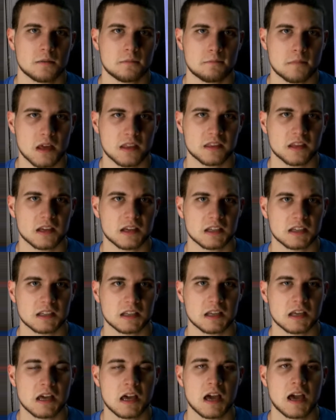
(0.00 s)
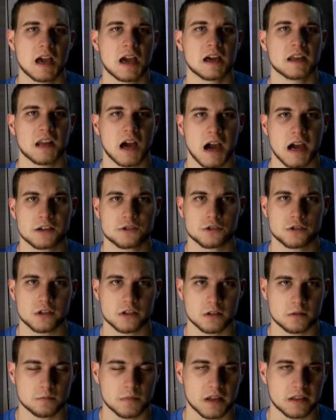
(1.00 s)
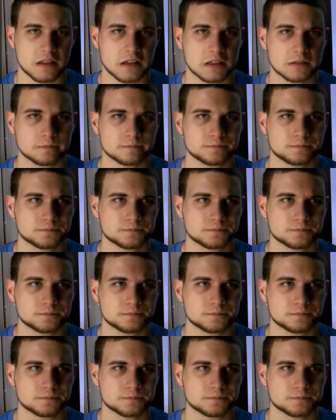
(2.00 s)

methane, and hydrogen and methane.